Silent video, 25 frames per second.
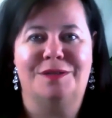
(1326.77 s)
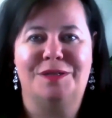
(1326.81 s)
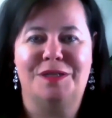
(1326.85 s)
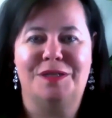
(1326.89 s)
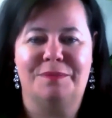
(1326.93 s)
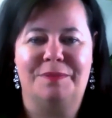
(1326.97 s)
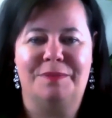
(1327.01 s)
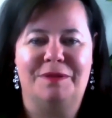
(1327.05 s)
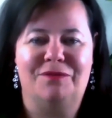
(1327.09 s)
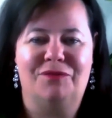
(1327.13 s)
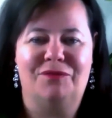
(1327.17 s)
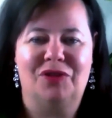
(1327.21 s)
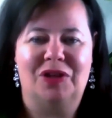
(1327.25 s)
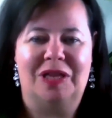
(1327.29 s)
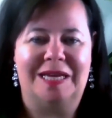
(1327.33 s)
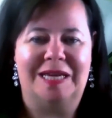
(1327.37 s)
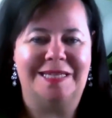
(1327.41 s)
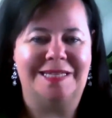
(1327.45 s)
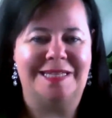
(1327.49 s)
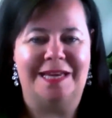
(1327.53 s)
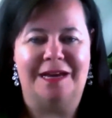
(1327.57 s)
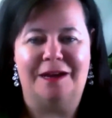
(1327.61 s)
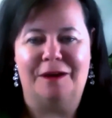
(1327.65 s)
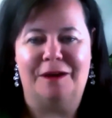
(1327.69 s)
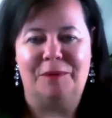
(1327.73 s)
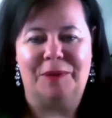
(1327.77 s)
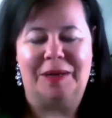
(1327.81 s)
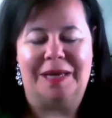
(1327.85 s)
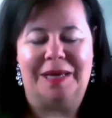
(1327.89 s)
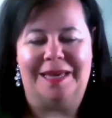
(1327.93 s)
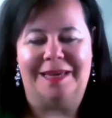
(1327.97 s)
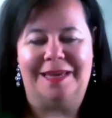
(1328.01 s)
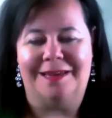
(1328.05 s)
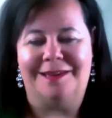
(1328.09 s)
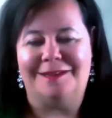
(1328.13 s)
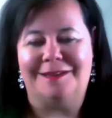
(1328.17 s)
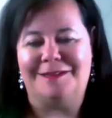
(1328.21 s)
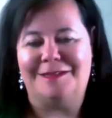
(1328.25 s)
to be flagged down
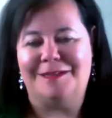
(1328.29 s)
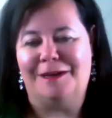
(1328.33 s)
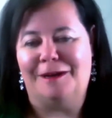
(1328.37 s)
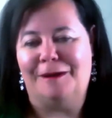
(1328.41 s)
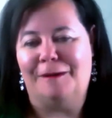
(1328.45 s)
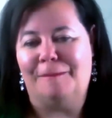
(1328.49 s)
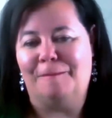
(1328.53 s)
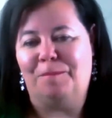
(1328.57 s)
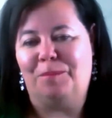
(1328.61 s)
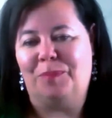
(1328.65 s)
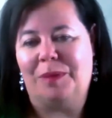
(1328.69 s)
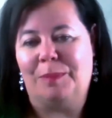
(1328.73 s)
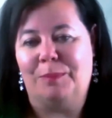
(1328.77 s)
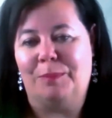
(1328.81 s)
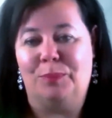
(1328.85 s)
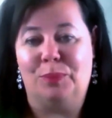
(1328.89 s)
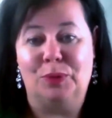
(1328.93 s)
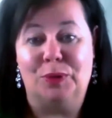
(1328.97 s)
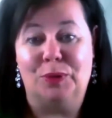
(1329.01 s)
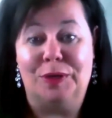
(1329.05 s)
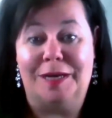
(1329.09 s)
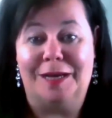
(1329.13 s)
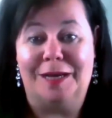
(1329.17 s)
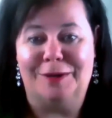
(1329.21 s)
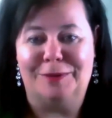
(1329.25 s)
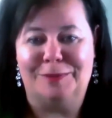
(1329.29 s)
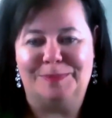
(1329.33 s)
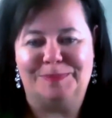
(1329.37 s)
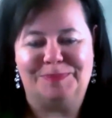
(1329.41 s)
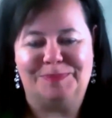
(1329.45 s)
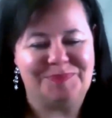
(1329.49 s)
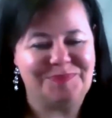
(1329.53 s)
and booted out.